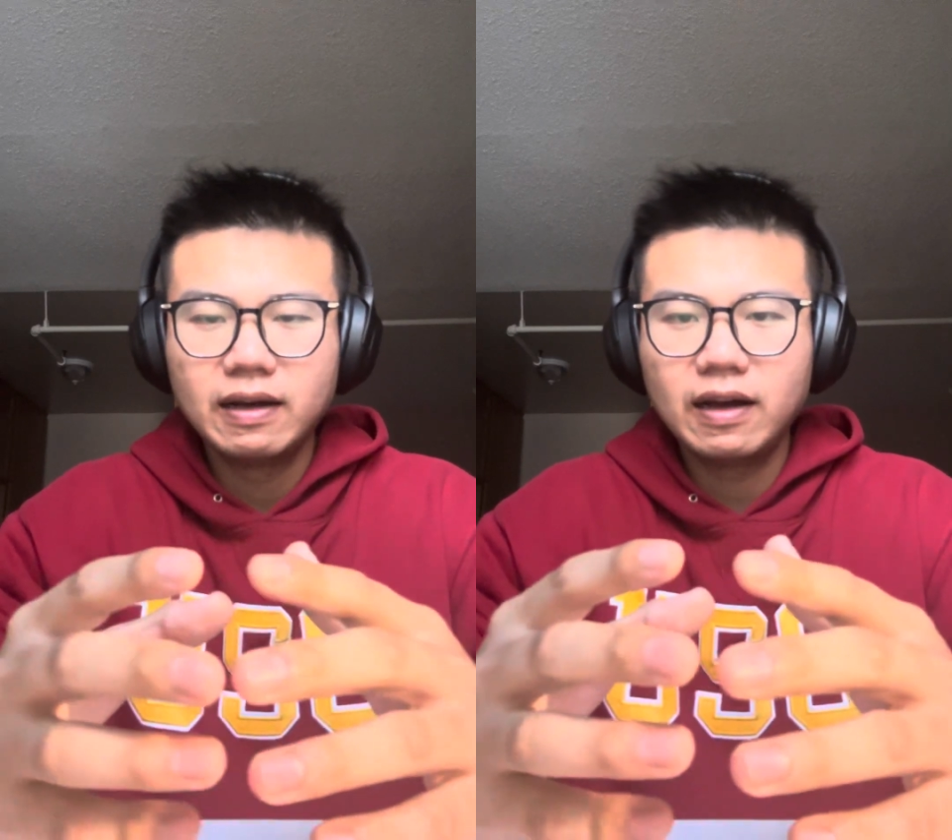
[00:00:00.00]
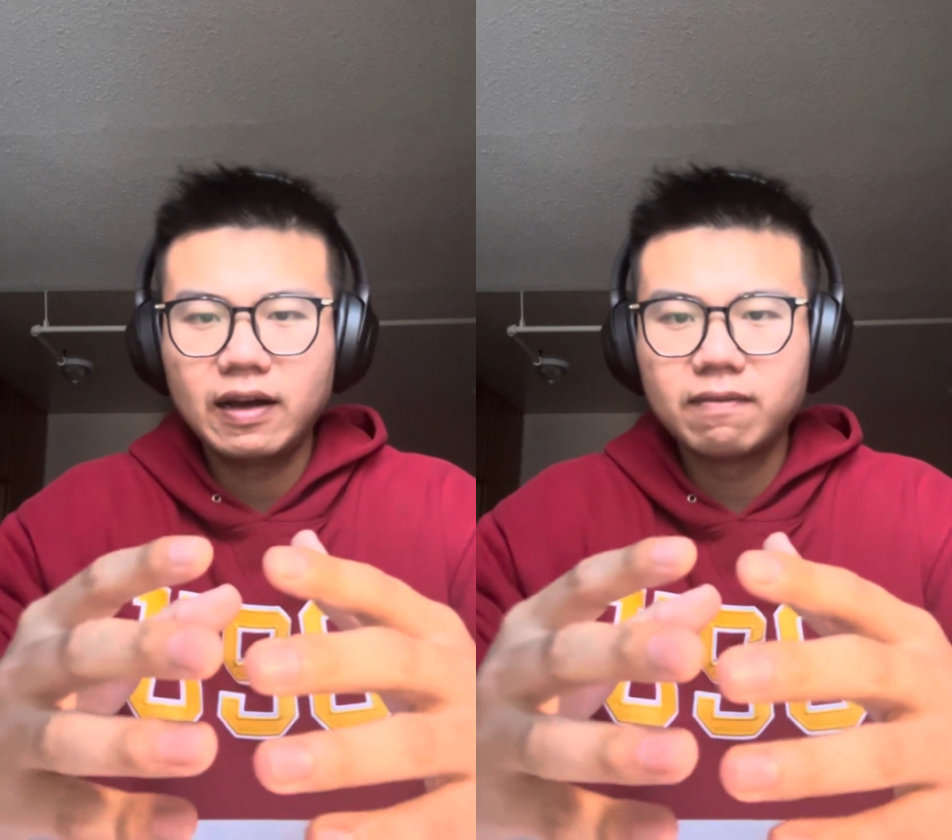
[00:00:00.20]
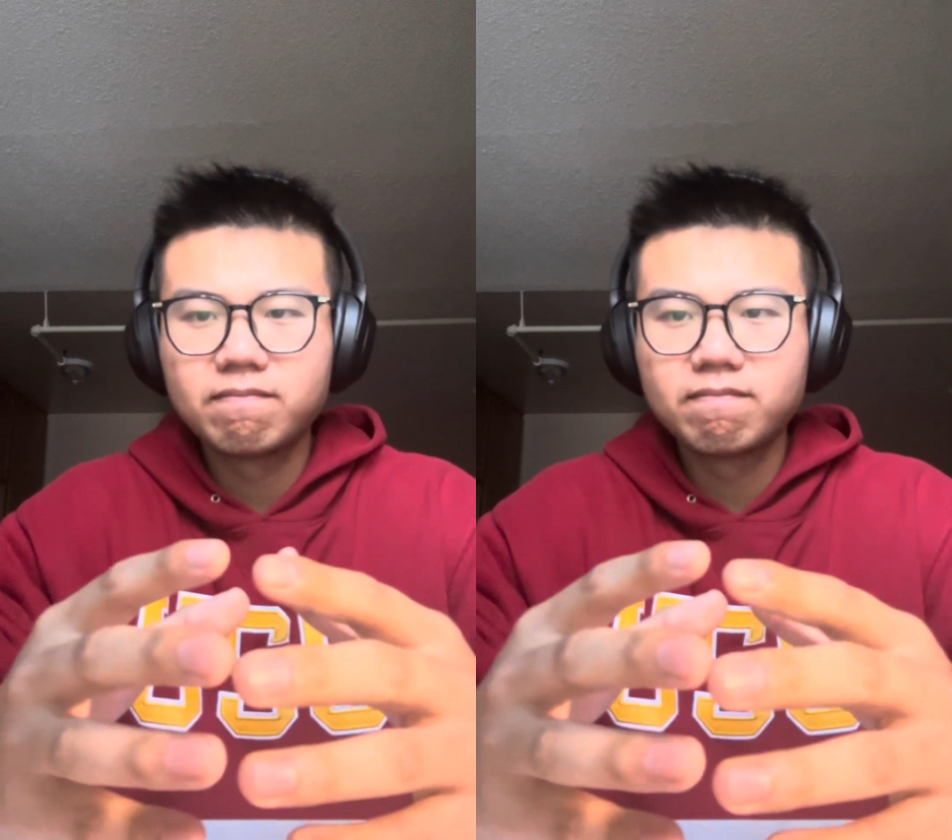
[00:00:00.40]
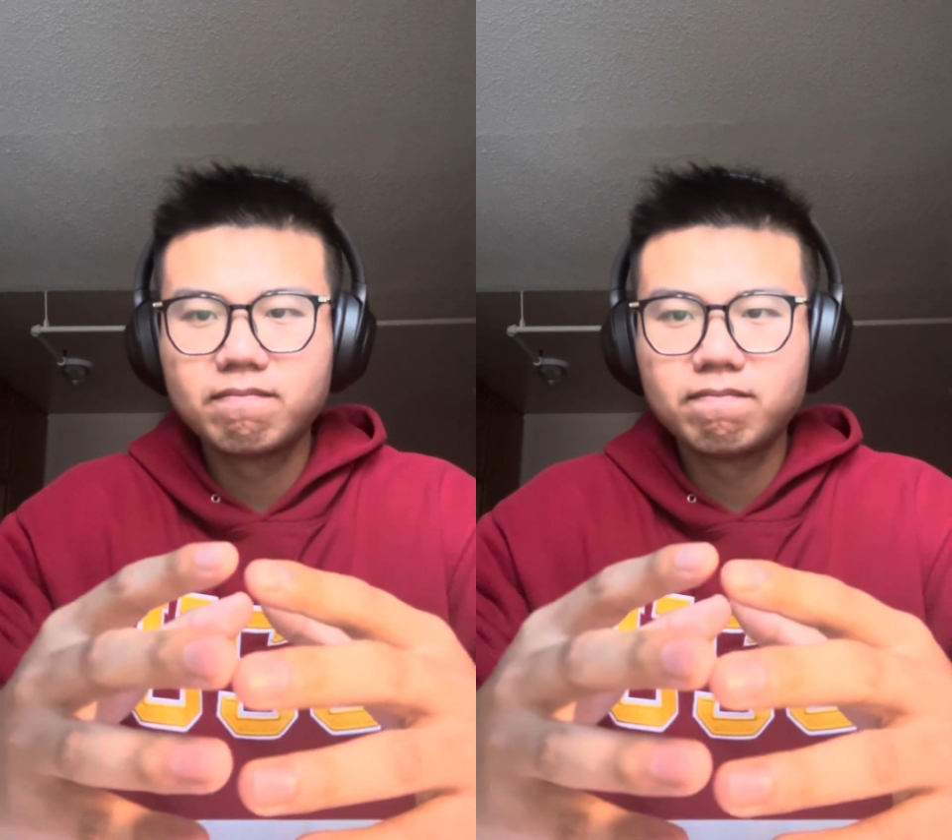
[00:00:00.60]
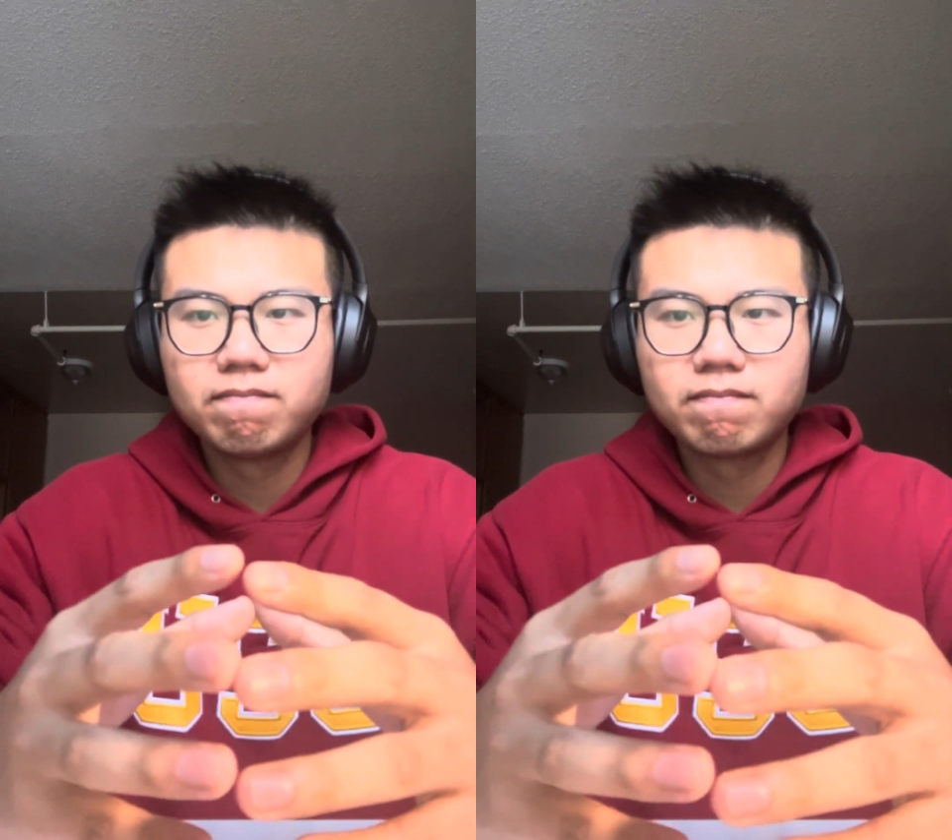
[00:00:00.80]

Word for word: um,